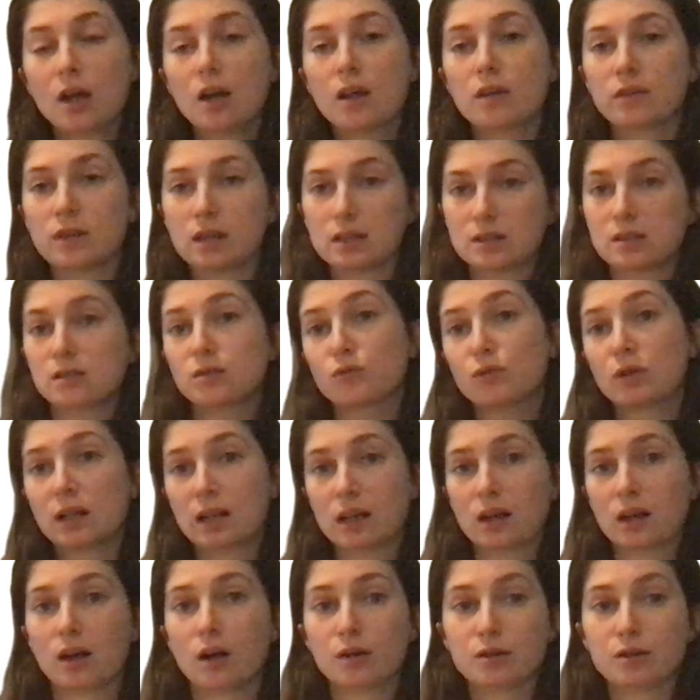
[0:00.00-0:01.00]
this is really
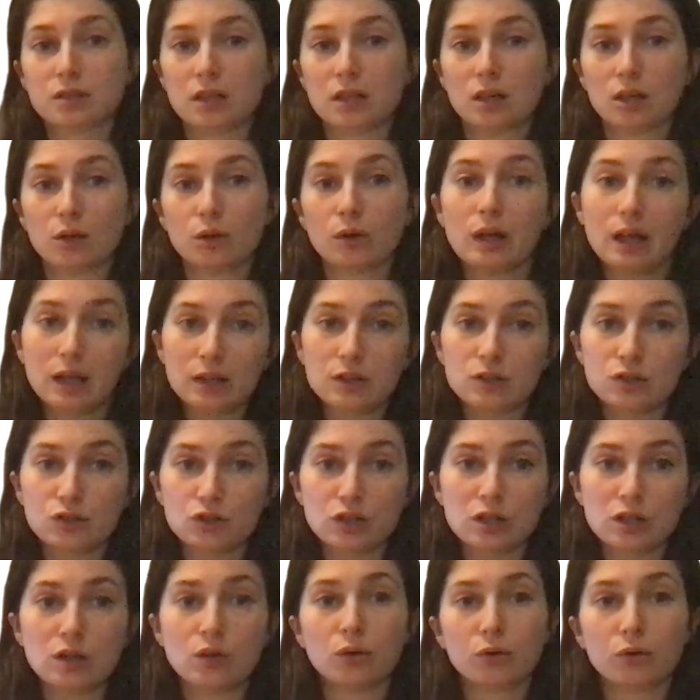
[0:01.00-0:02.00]
asking you is
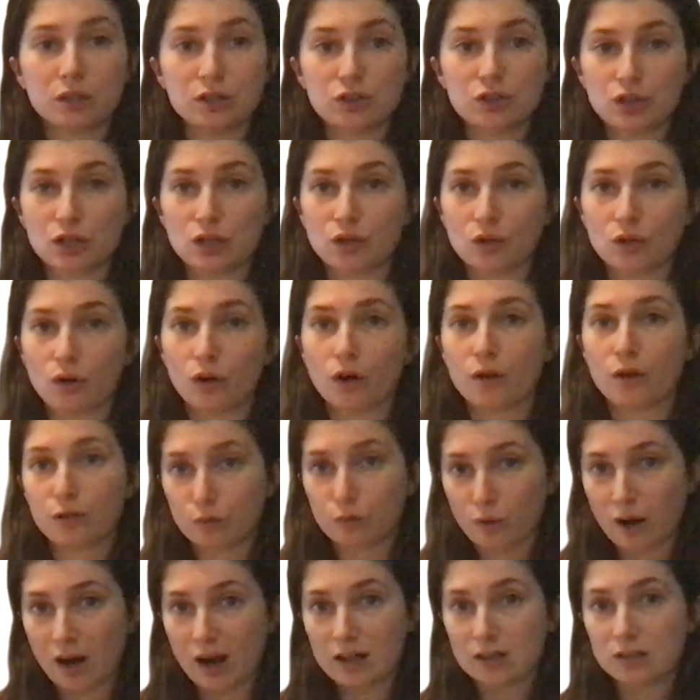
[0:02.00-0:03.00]
she or is she not a
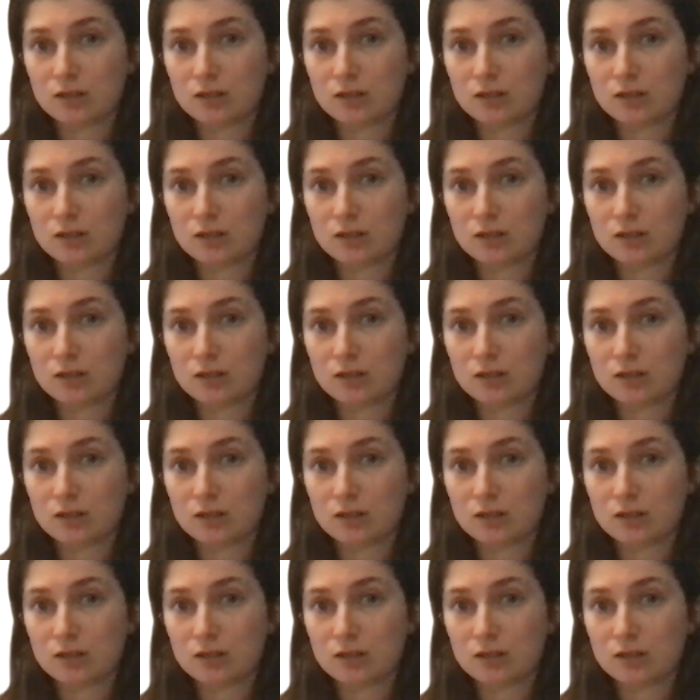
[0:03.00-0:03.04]
threat?